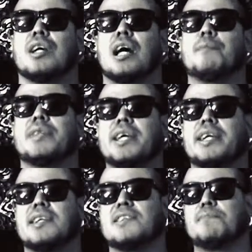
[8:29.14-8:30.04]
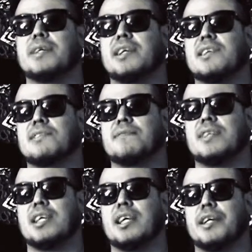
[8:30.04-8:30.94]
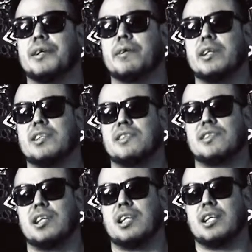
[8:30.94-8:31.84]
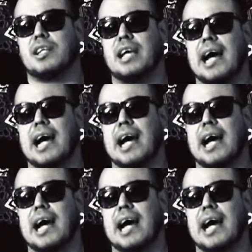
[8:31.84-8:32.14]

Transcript: I'm thinking it's because of the increase in